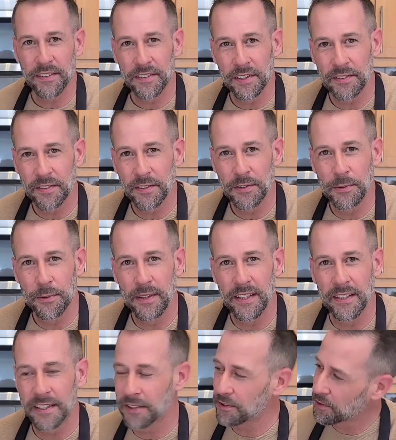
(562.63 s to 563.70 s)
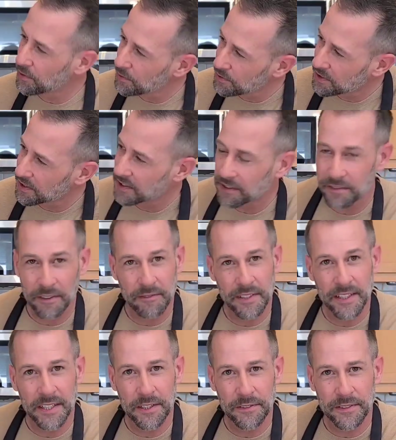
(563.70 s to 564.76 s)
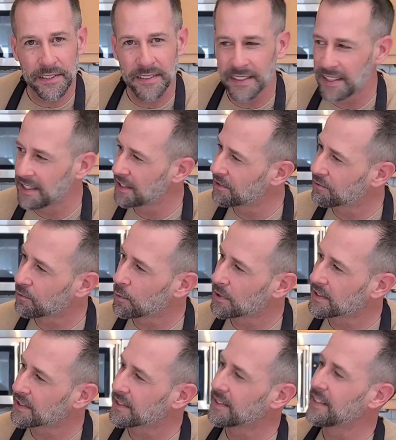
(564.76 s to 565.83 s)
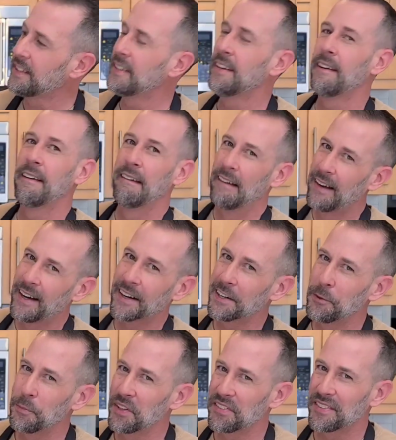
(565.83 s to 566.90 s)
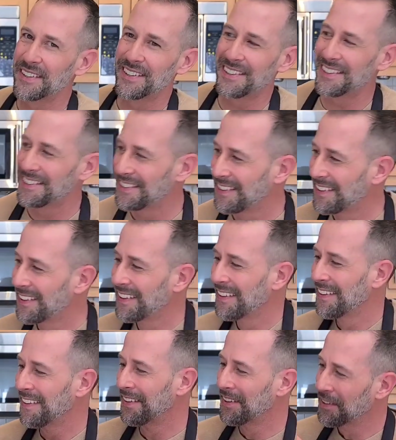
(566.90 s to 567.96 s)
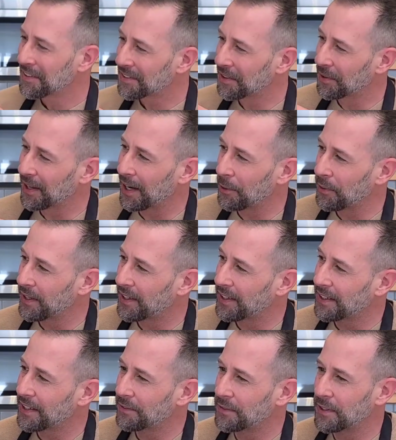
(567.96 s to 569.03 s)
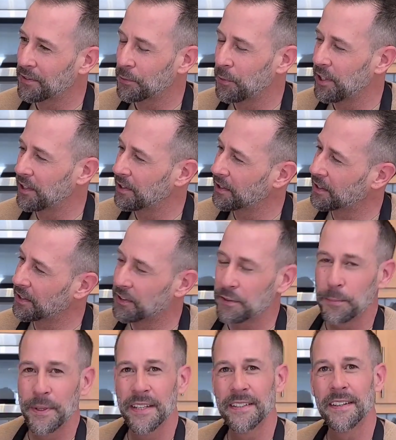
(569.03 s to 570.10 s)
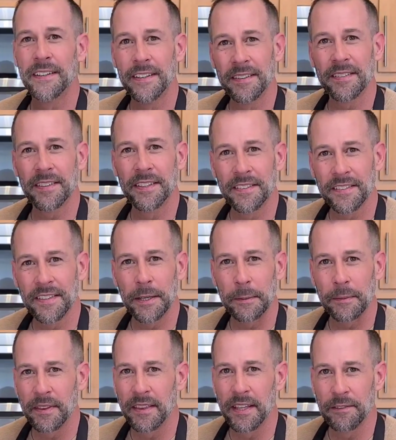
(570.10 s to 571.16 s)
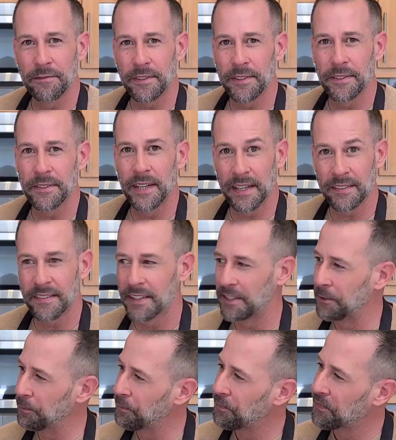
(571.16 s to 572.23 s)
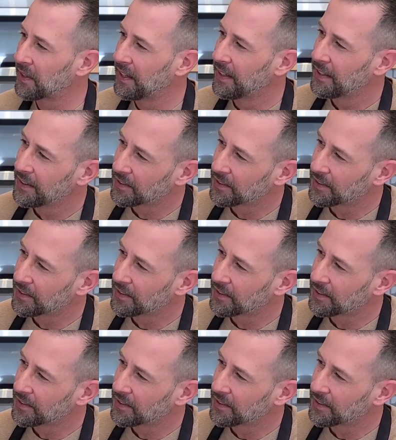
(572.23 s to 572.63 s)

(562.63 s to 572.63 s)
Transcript: that brings us to the conclusion of our video for today, unfortunately. I'm going to miss you all. So now we can give this wheel a good spin, and this is going to set up the theme for next time.